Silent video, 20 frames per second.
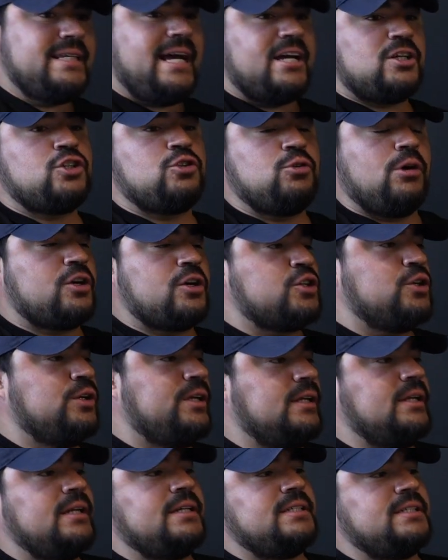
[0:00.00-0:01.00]
that structure
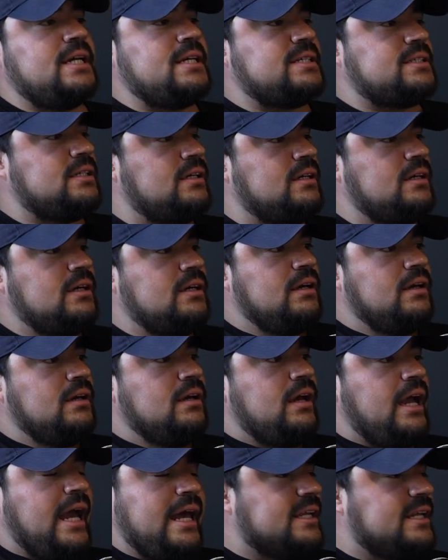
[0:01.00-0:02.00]
didn't exist.
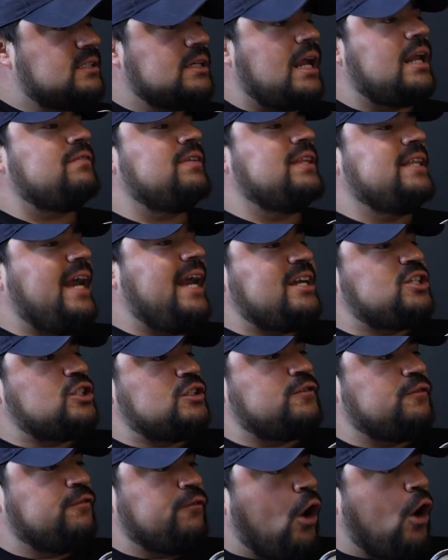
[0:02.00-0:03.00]
And it's not even the
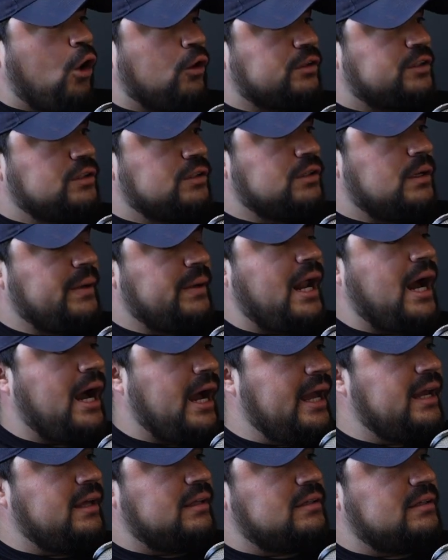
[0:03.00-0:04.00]
agent's fault. I mean,
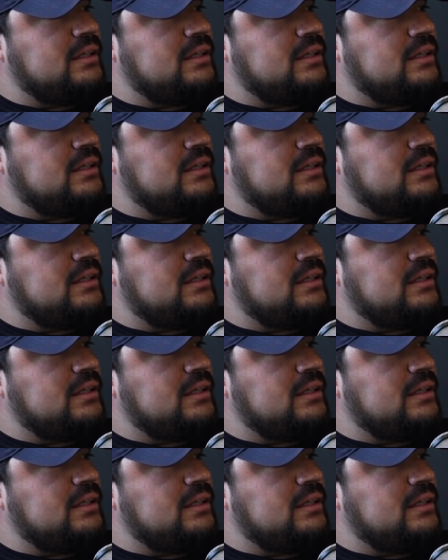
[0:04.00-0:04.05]
I